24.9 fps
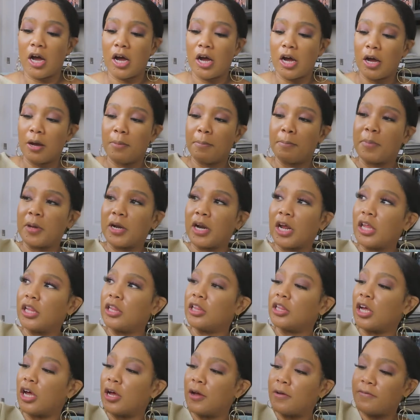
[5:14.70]
Um, but
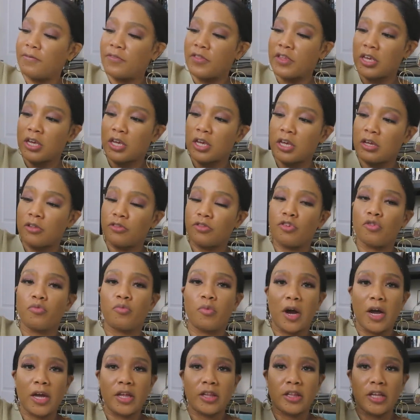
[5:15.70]
I love the, the
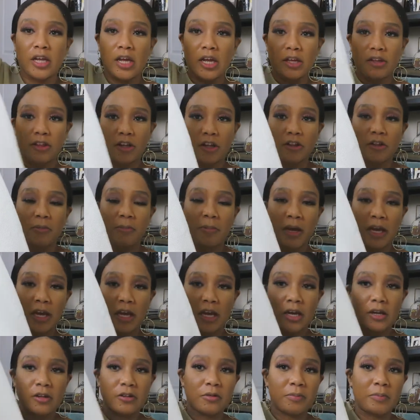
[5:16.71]
wide length of the
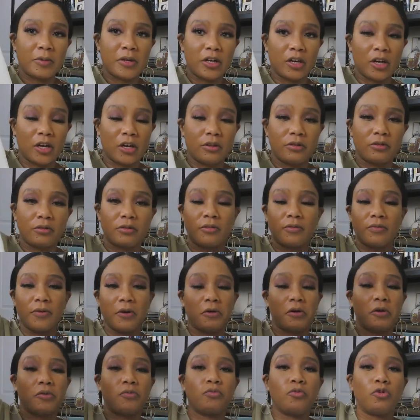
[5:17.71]
pants because it's
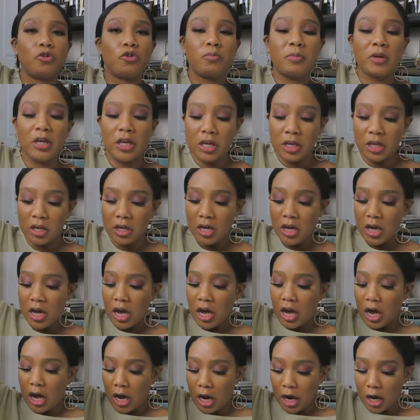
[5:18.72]
very roomy.
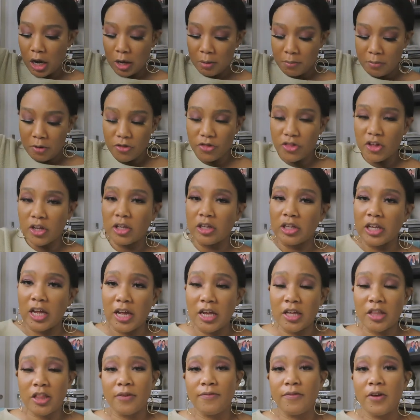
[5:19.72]
Um, the
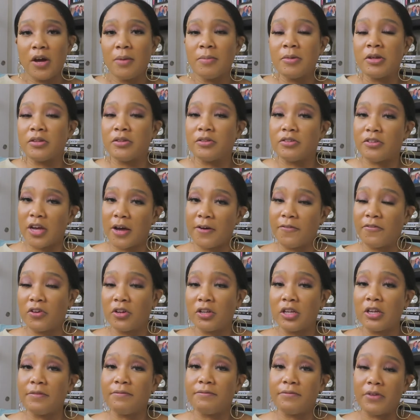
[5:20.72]
length of them is
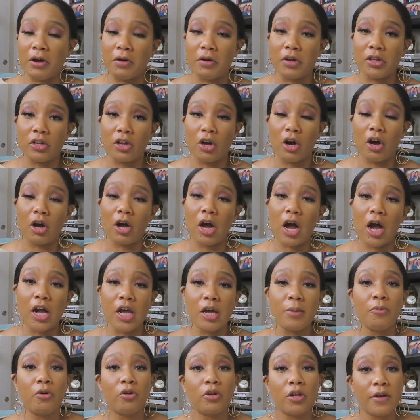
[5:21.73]
definitely very long. I
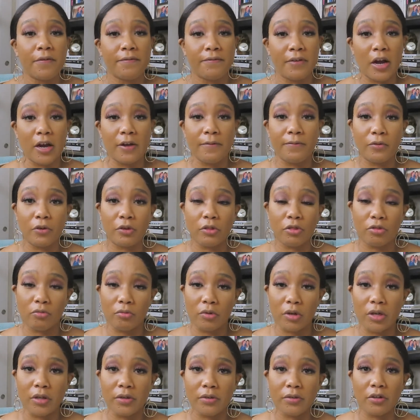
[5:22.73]
am only five foot
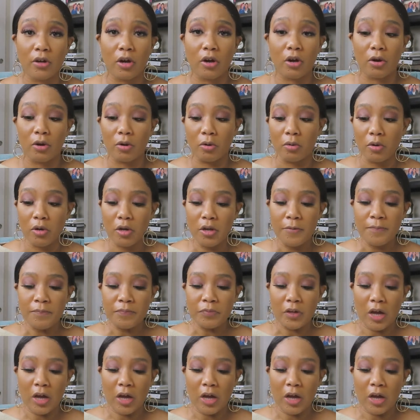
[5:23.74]
three, so